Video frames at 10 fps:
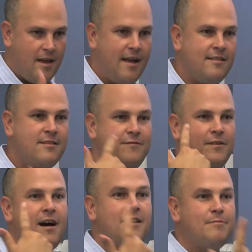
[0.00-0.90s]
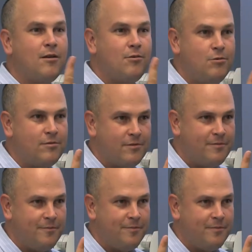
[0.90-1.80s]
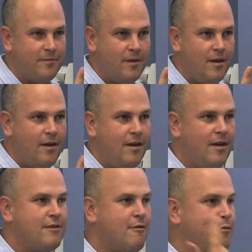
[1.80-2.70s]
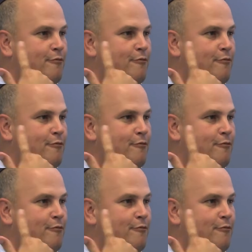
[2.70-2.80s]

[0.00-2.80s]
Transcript: and Sfirat Malchut is a rep